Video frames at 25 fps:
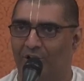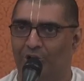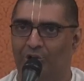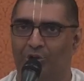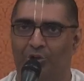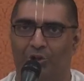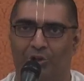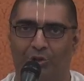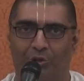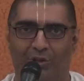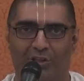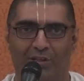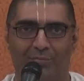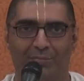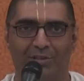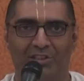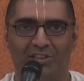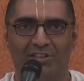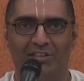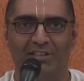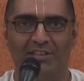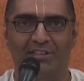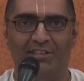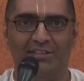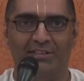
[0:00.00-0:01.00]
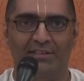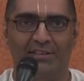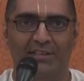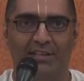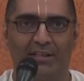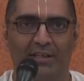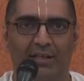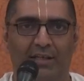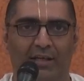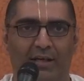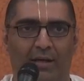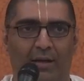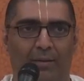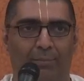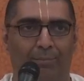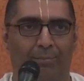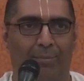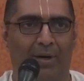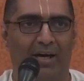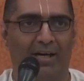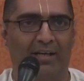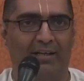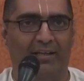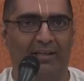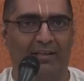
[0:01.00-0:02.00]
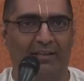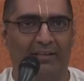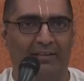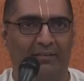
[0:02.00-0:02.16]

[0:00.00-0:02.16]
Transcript: You're doing a business, but